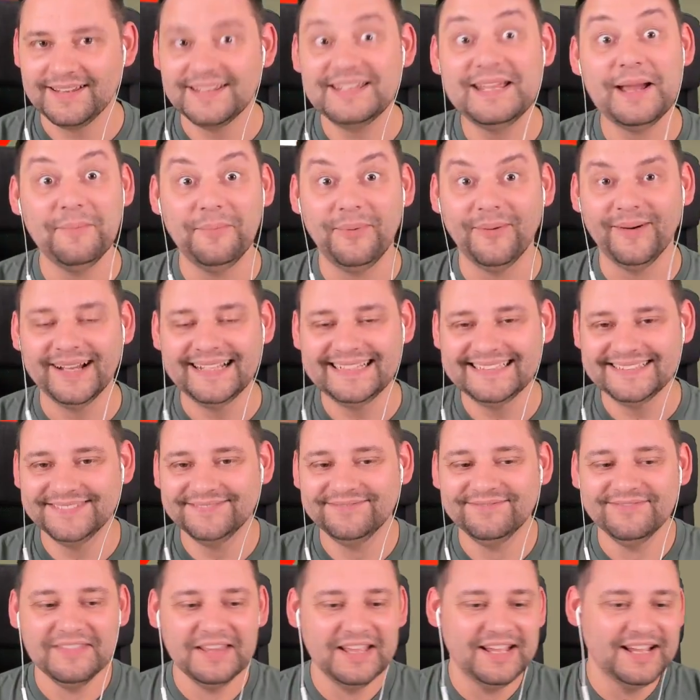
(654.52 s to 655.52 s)
Yeah, boy.
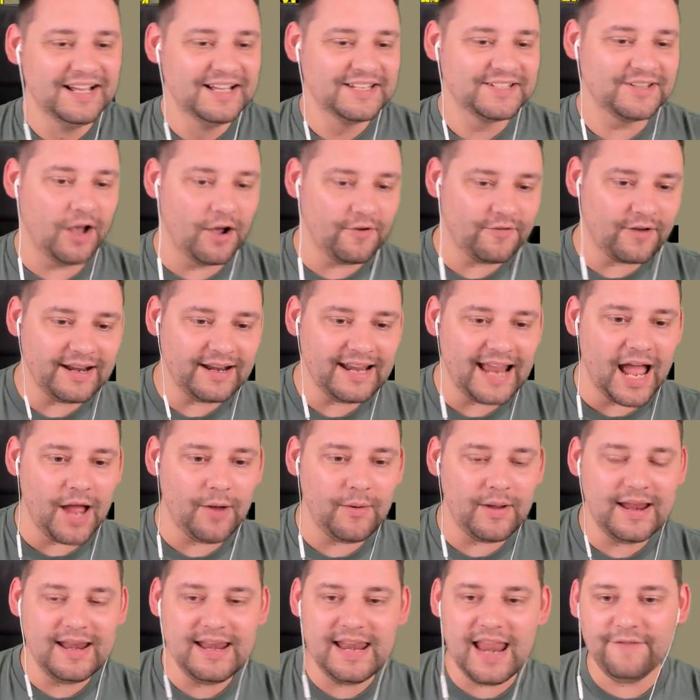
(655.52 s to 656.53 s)
So I've got
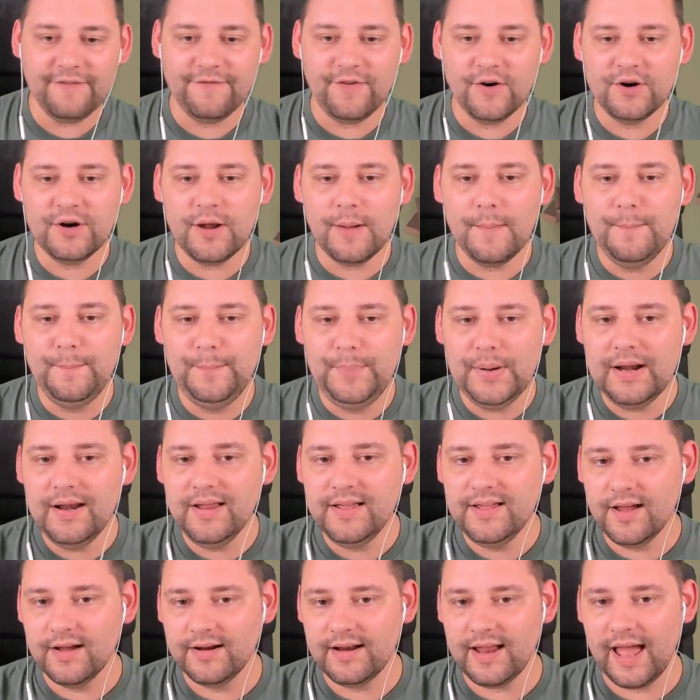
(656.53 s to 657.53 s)
now 11
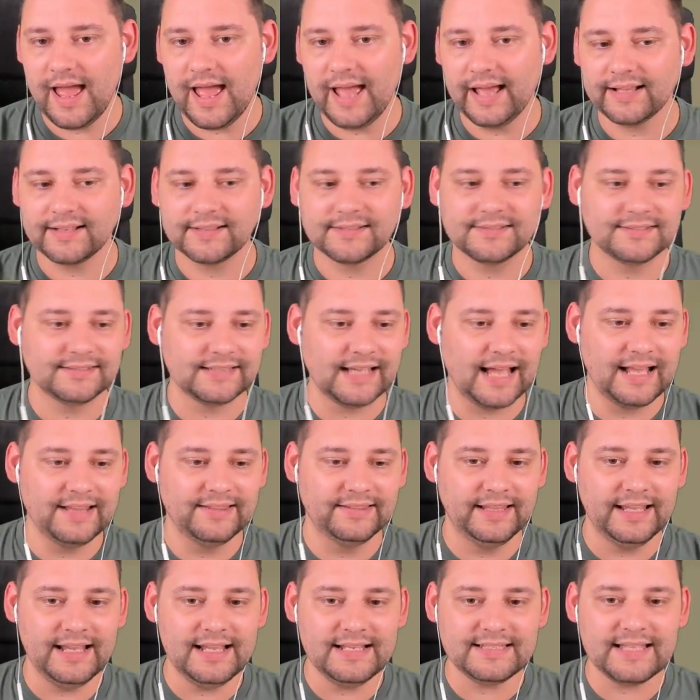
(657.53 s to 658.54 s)
billion eggs.
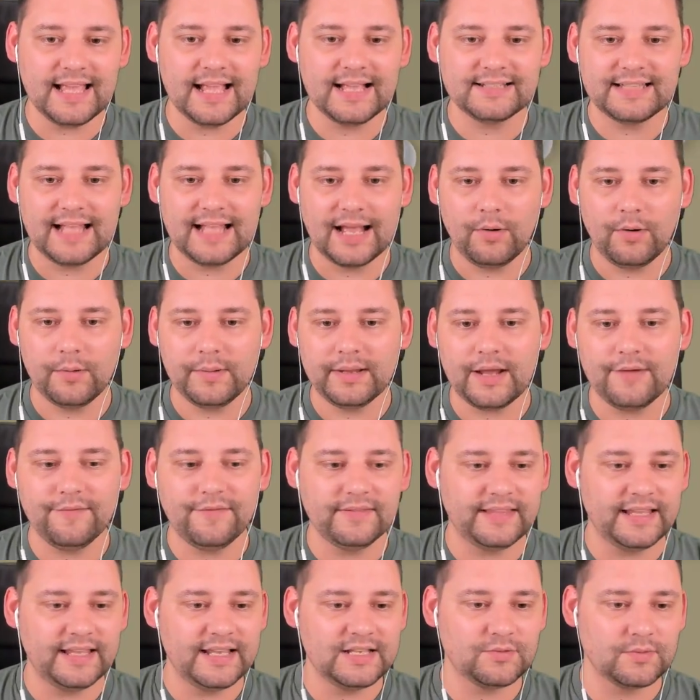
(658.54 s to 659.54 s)
And these eggs now, what are you getting
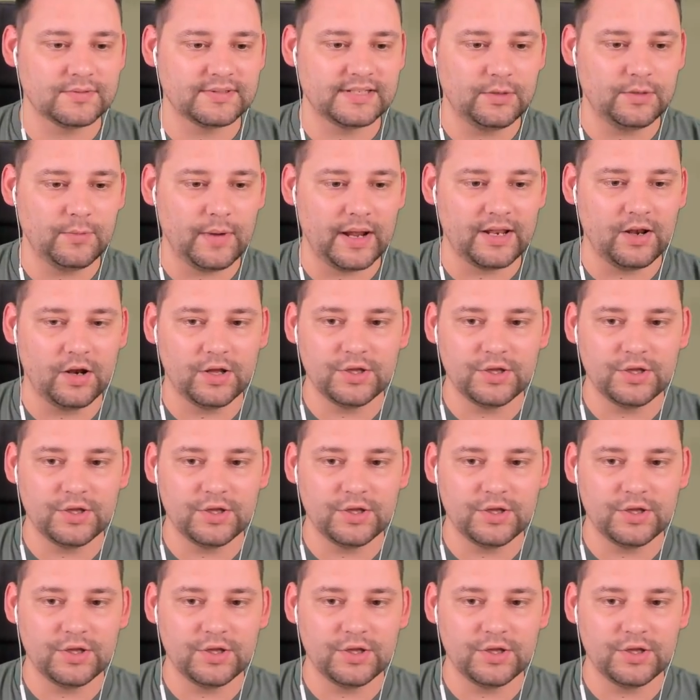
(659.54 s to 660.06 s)
for these ones anyway?